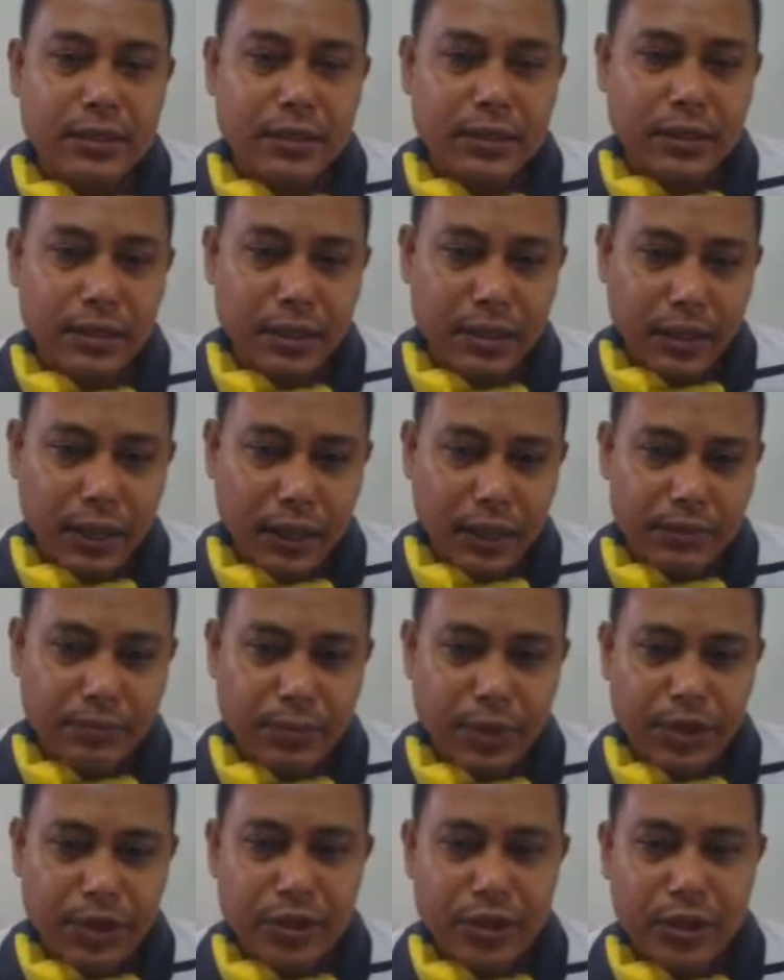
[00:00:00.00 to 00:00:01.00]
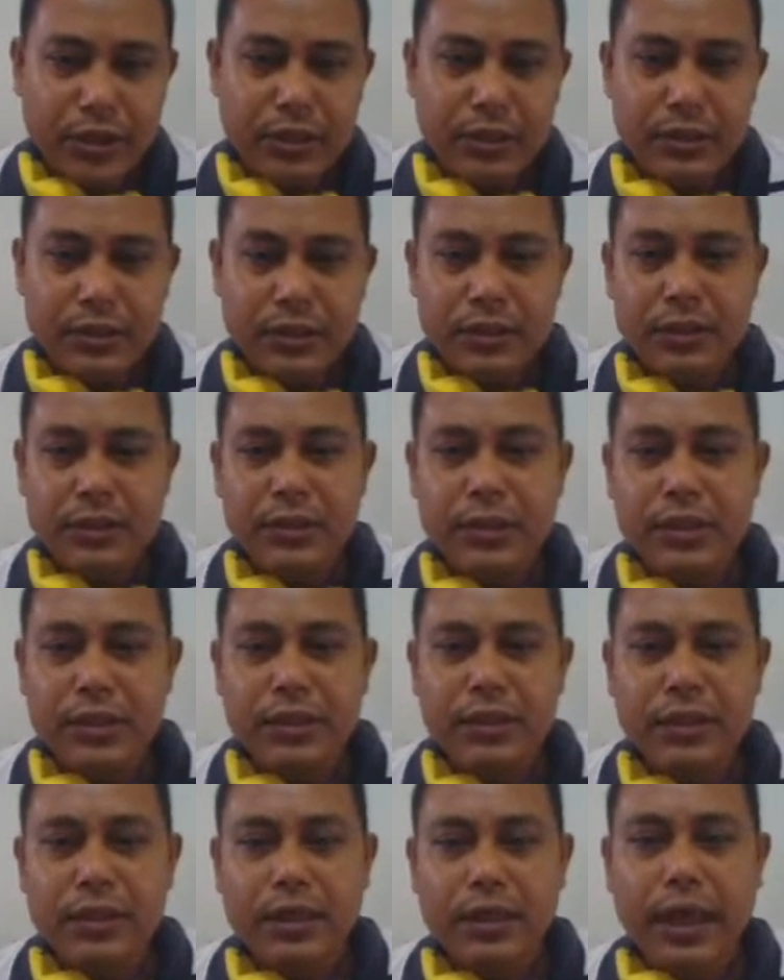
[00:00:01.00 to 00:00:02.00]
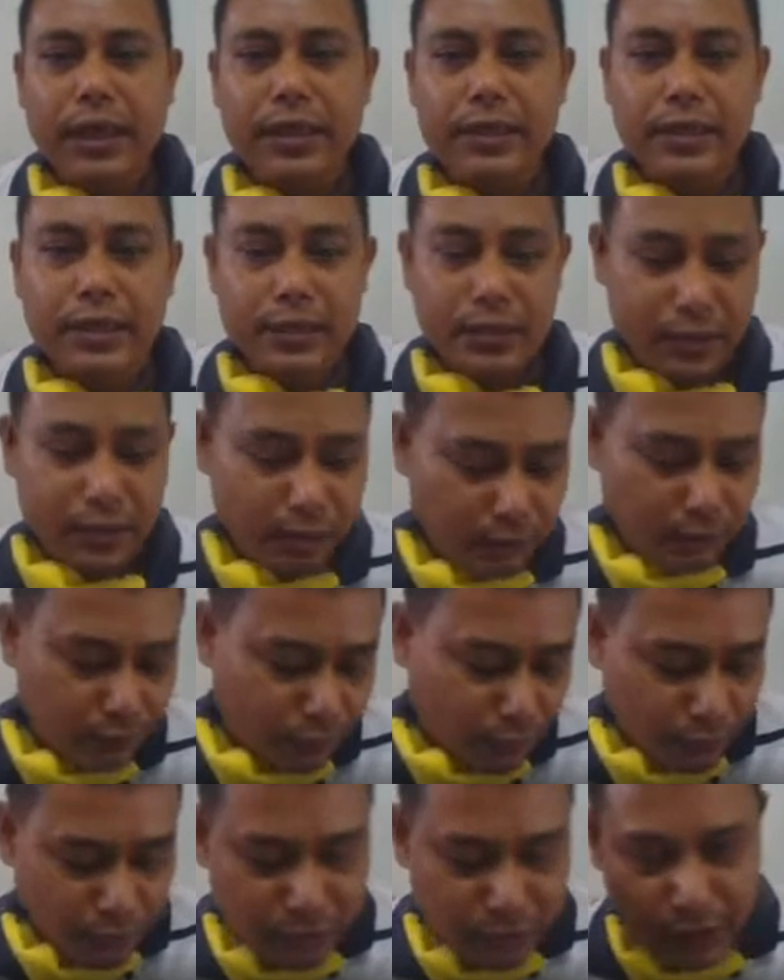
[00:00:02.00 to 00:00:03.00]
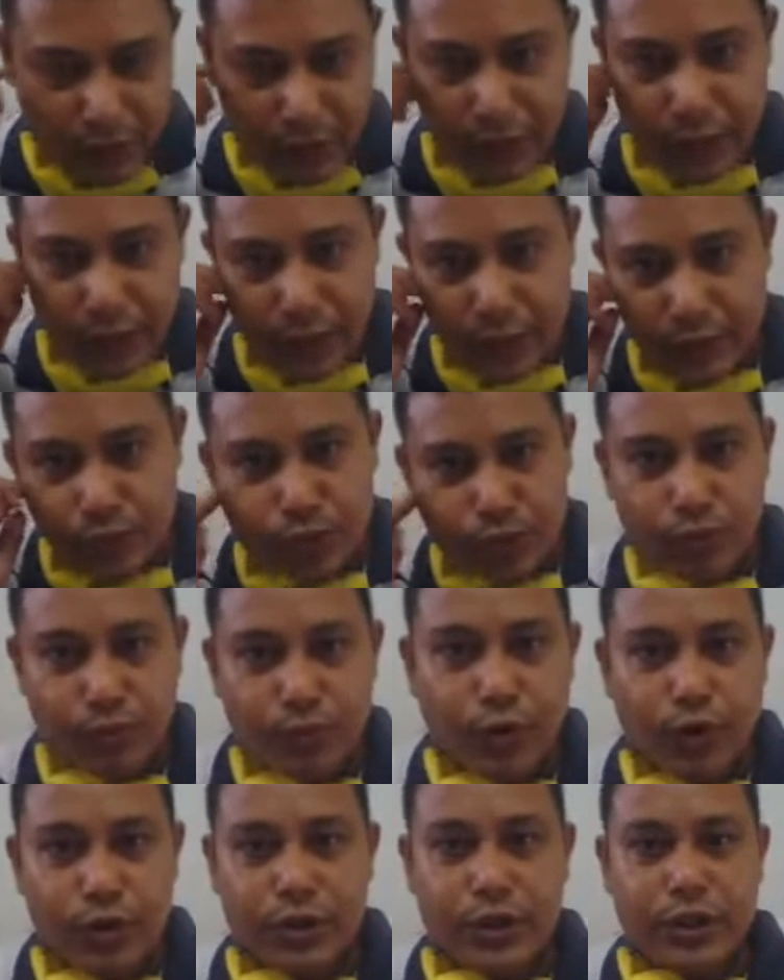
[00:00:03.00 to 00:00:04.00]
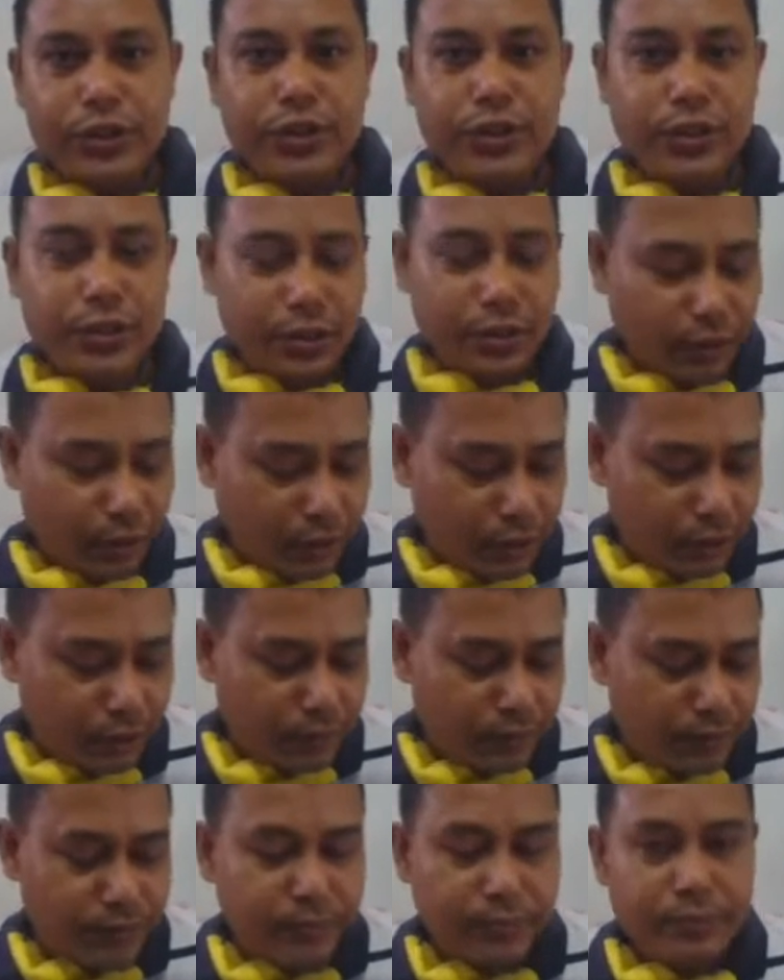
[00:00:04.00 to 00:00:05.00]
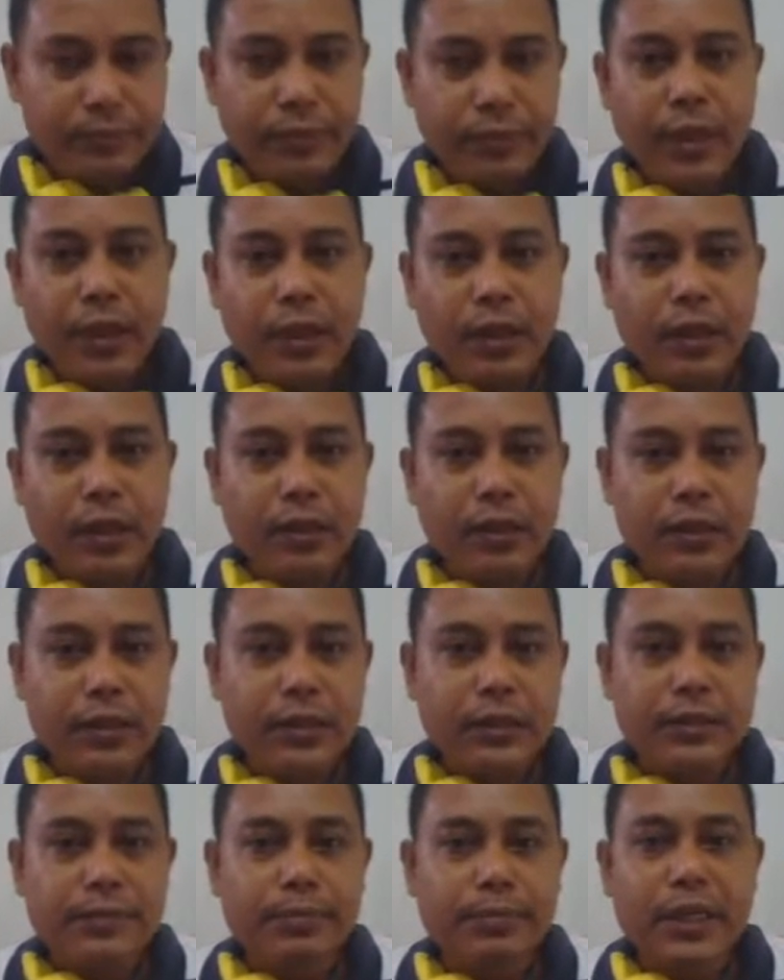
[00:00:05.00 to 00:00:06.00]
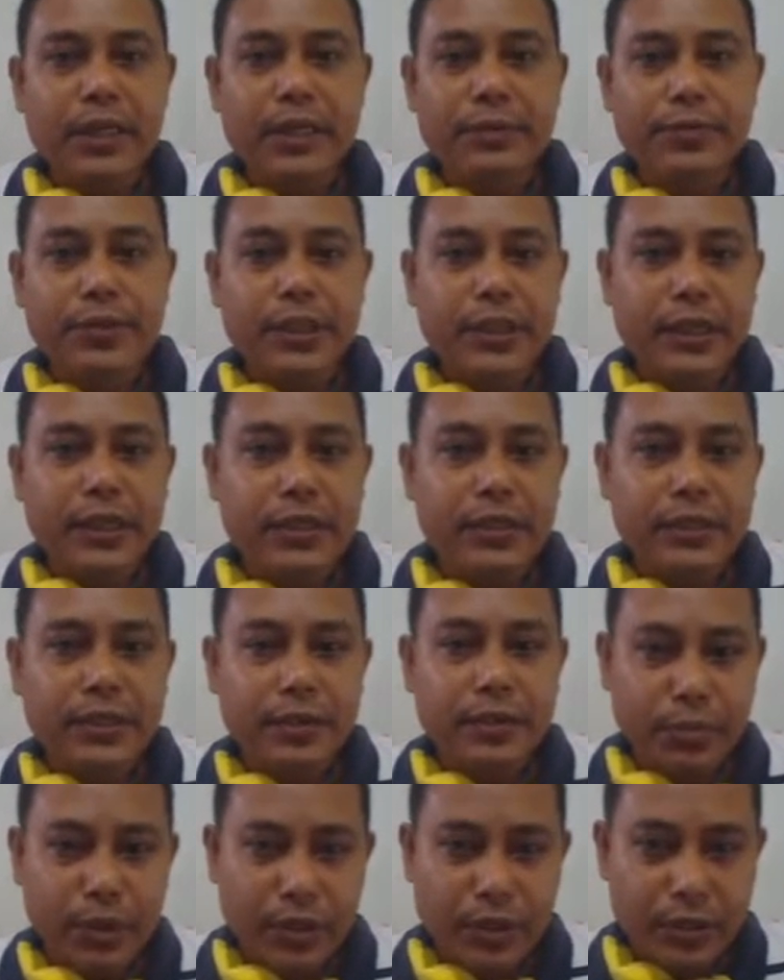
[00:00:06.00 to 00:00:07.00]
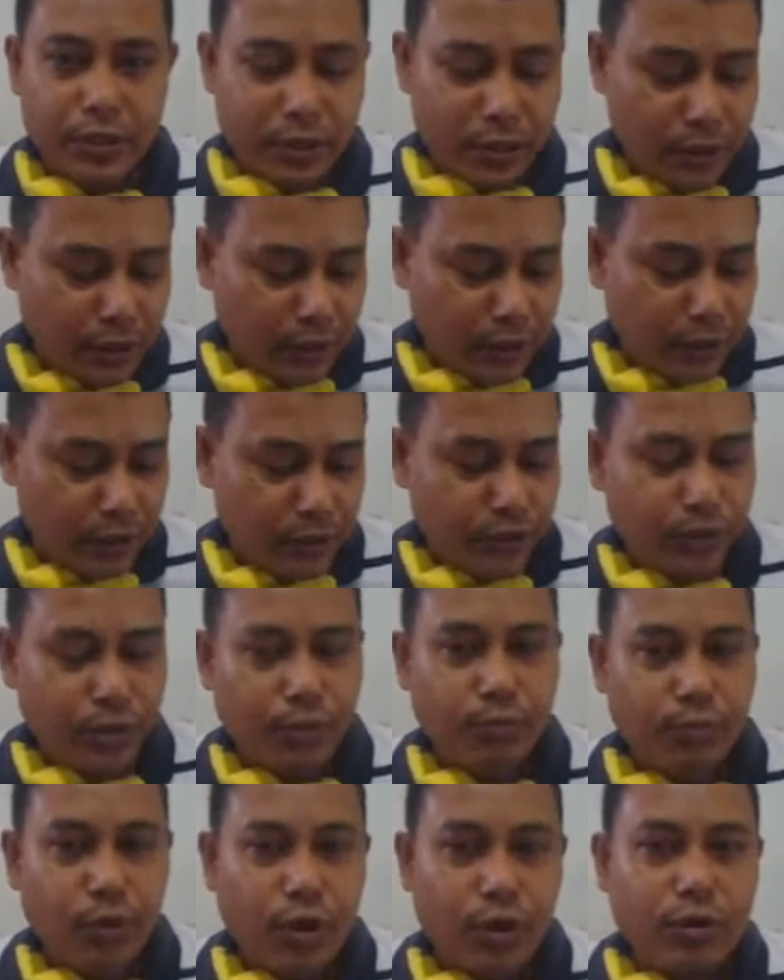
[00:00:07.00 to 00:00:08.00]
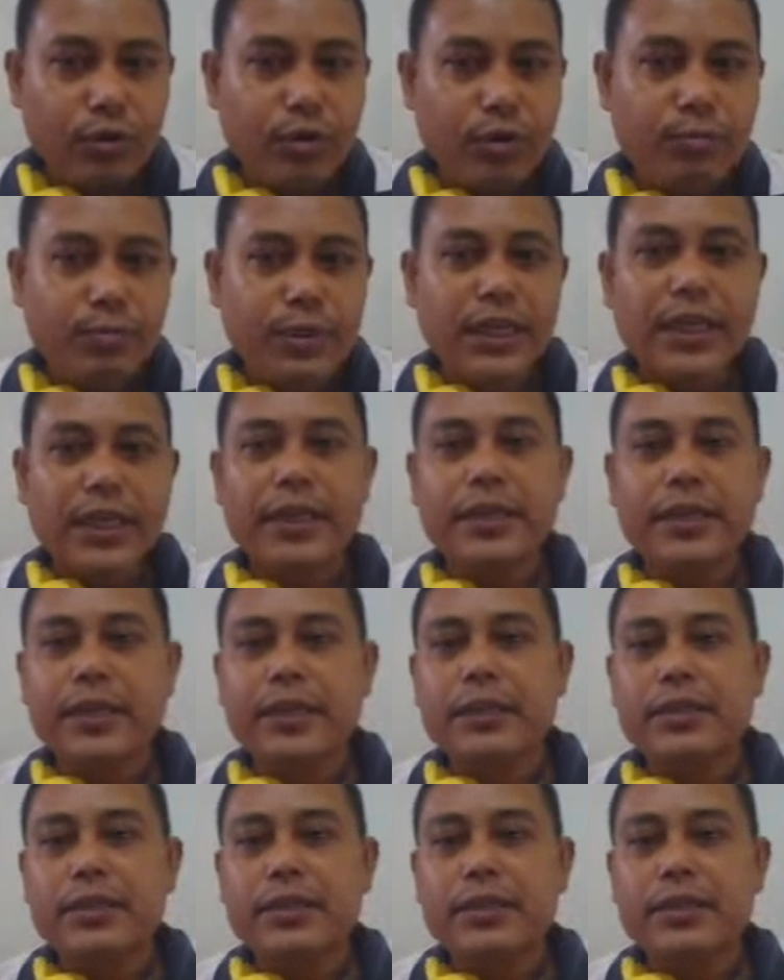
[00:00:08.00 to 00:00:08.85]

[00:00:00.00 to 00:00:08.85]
expressions like this. Of course, there are two more sessions on this mathematical symbols, so more complicated